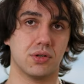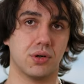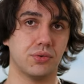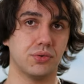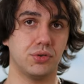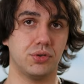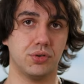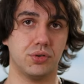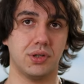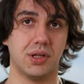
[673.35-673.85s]

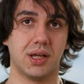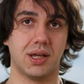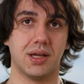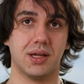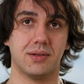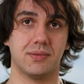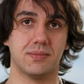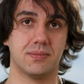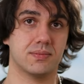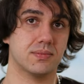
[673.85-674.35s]
own tuning
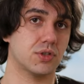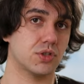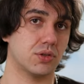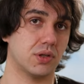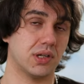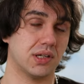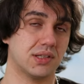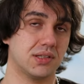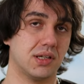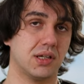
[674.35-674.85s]
and
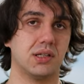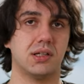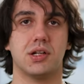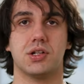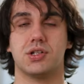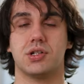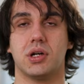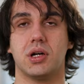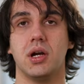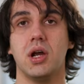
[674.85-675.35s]
sonic
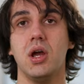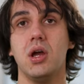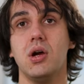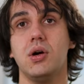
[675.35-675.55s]
signature.